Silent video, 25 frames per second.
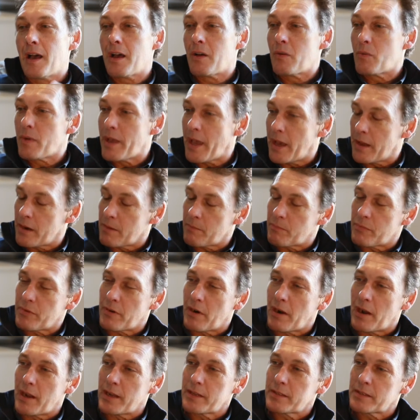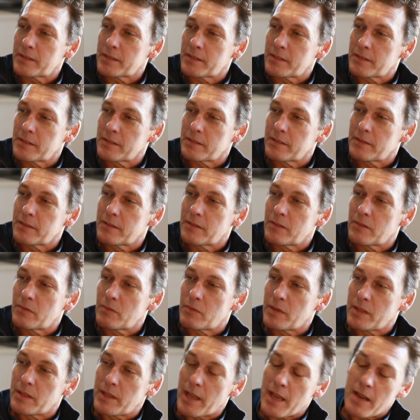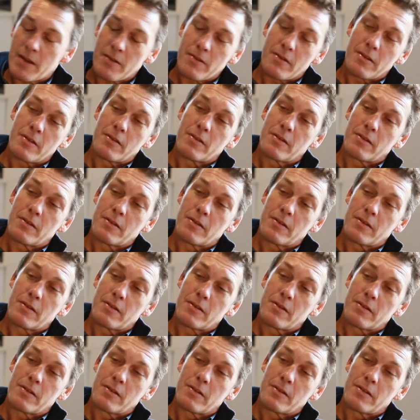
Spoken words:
We had it priced. The